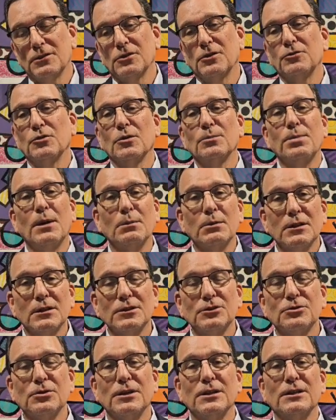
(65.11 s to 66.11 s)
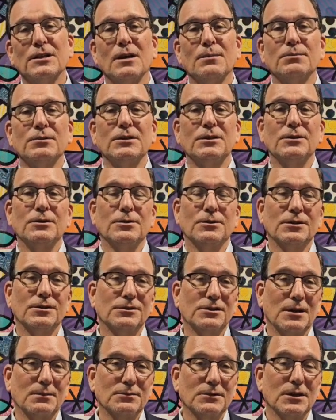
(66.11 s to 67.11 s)
So if you're a publicly traded company, you're
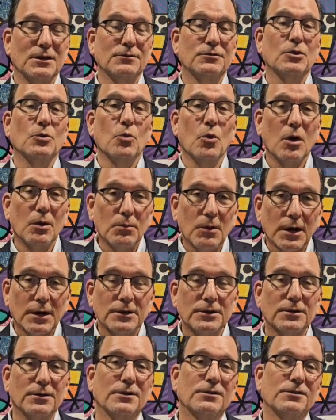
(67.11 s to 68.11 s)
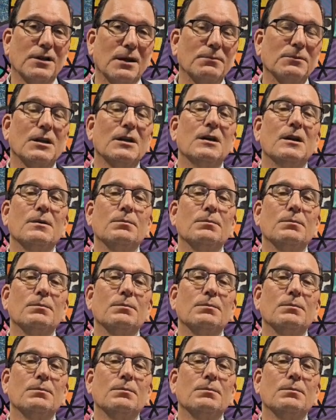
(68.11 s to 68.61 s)
exempt. If you're Walmart, you're exempt.